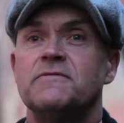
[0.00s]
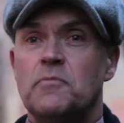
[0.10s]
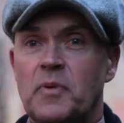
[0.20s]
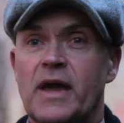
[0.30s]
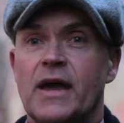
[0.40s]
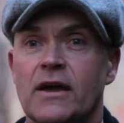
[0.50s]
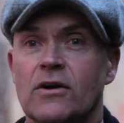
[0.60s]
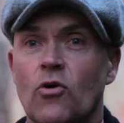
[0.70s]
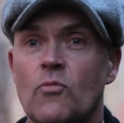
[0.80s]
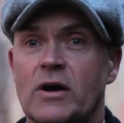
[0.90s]
for being
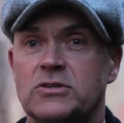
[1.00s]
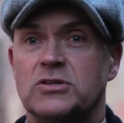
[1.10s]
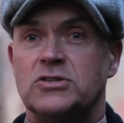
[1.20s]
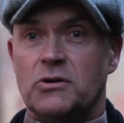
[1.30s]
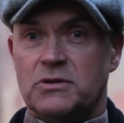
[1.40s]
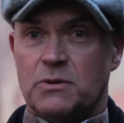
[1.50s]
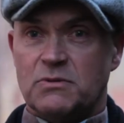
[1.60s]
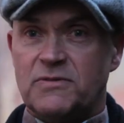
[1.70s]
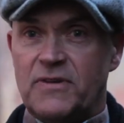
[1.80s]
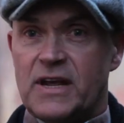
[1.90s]
almost as soon as it
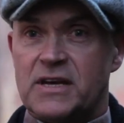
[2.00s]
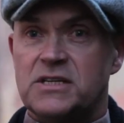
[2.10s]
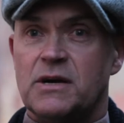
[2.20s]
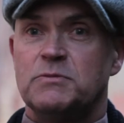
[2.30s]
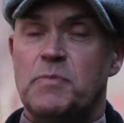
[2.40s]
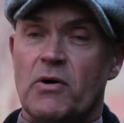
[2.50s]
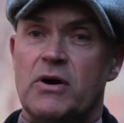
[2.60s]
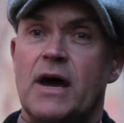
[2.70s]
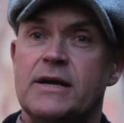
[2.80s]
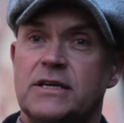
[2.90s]
was finished. It was built
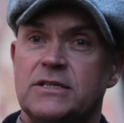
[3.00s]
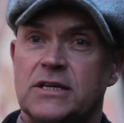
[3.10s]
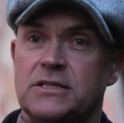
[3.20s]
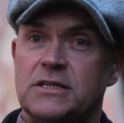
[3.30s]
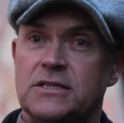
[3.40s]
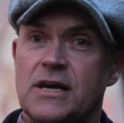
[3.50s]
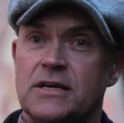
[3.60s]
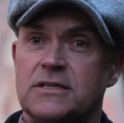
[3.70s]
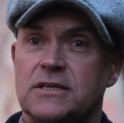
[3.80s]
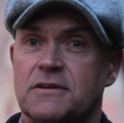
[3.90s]
in 1866 as